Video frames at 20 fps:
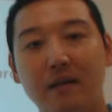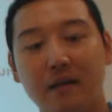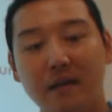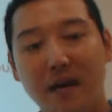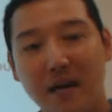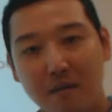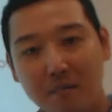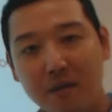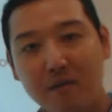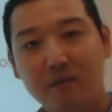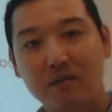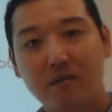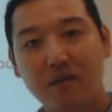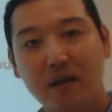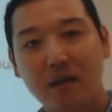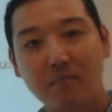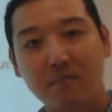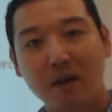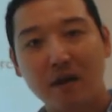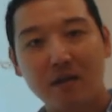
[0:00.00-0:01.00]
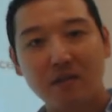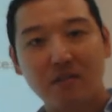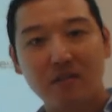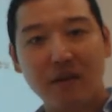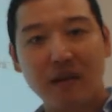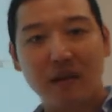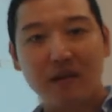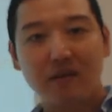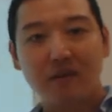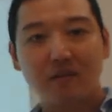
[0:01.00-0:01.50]
economists and
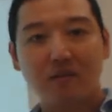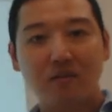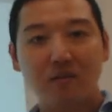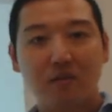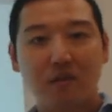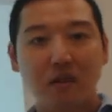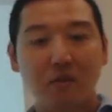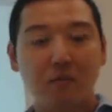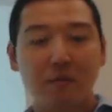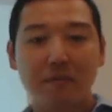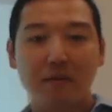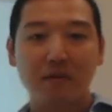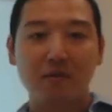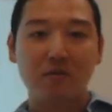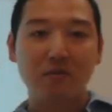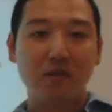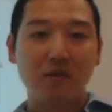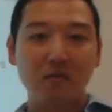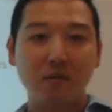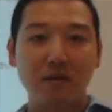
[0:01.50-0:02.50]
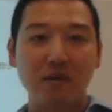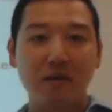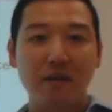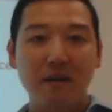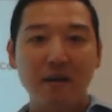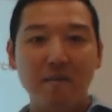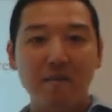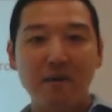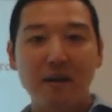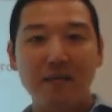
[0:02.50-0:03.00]
policy analysts will be concerned with,
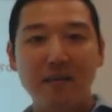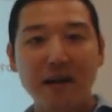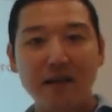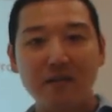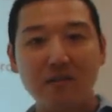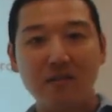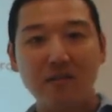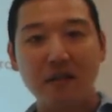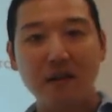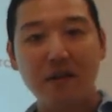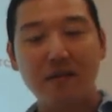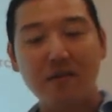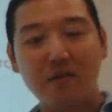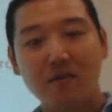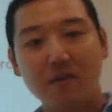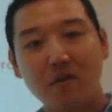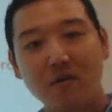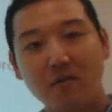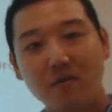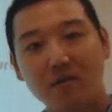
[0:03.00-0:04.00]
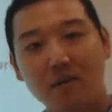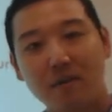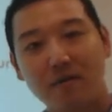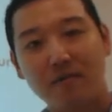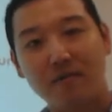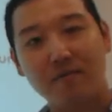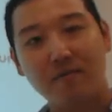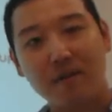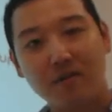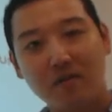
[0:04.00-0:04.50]
and that's this notion
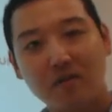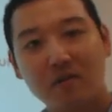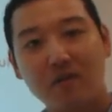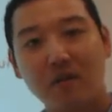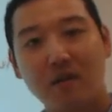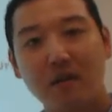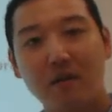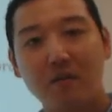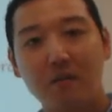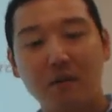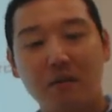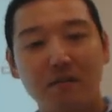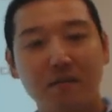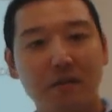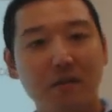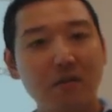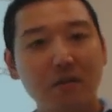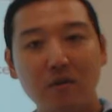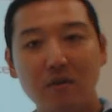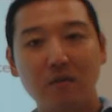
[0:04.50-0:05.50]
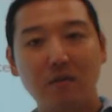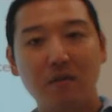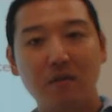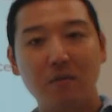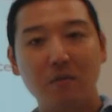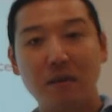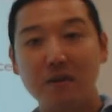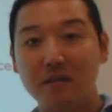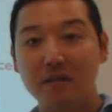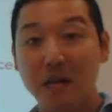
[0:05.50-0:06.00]
of efficiency. We've alluded to
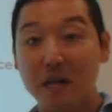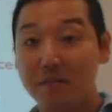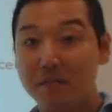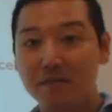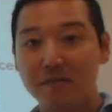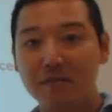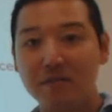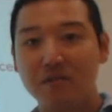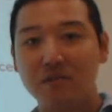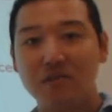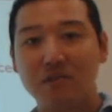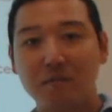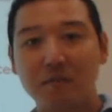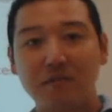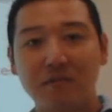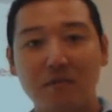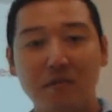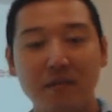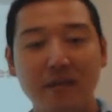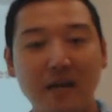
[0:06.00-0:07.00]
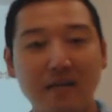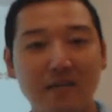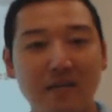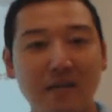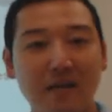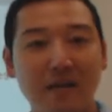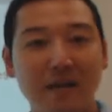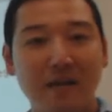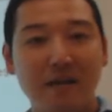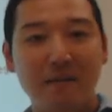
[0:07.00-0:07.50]
one type of efficiency before, and
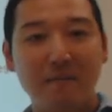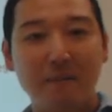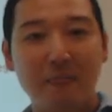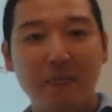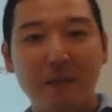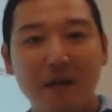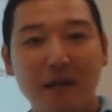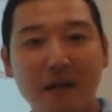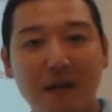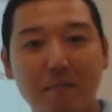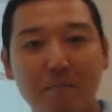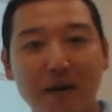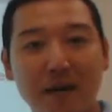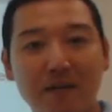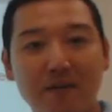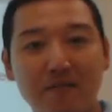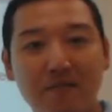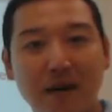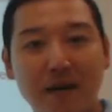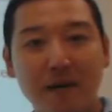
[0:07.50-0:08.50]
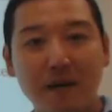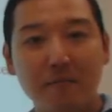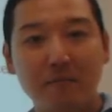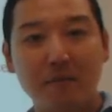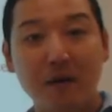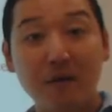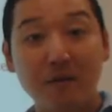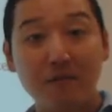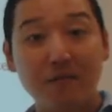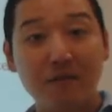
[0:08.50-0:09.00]
that's by defining
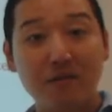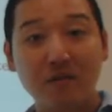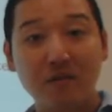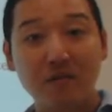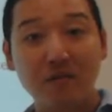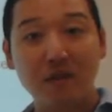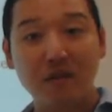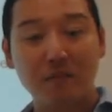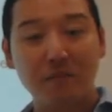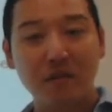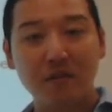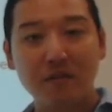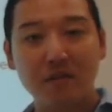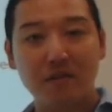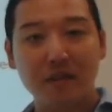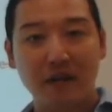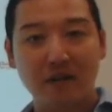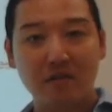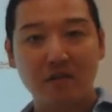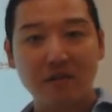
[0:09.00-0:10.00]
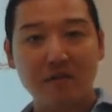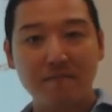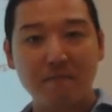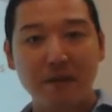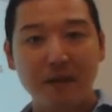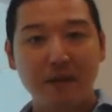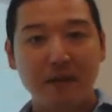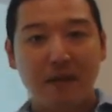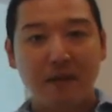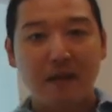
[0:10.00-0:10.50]
Pareto efficiency in a previous lecture.
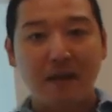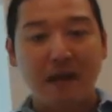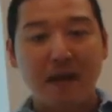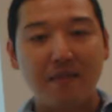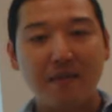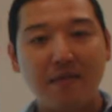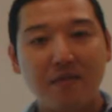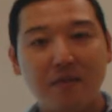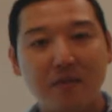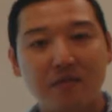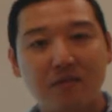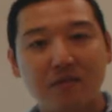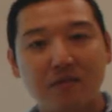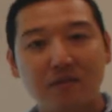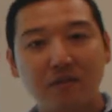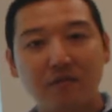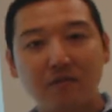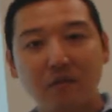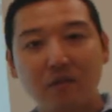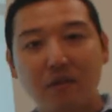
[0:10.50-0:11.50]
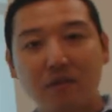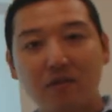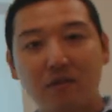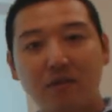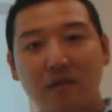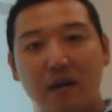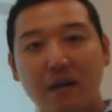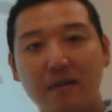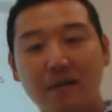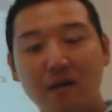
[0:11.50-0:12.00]
And then there's, of
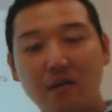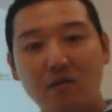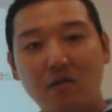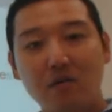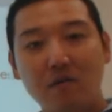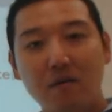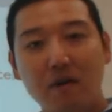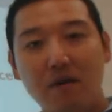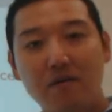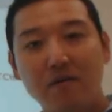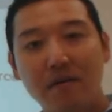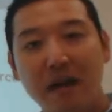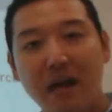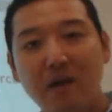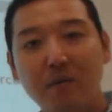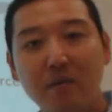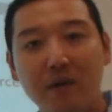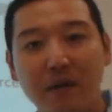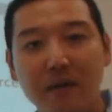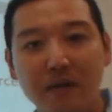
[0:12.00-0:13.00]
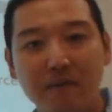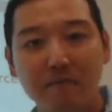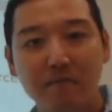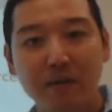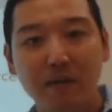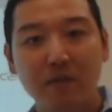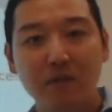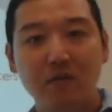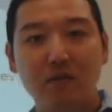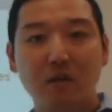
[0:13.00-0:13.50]
course, the issue of equity.
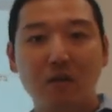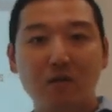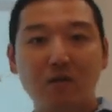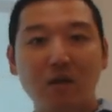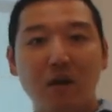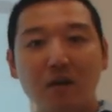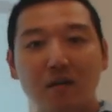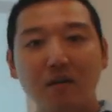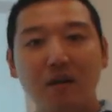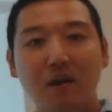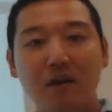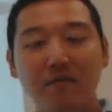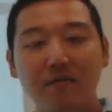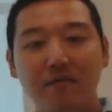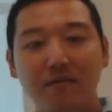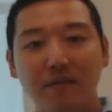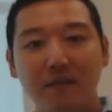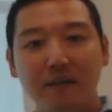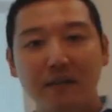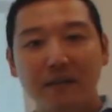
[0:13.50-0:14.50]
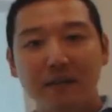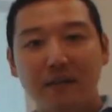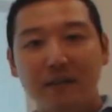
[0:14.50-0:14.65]
So Dolgoff,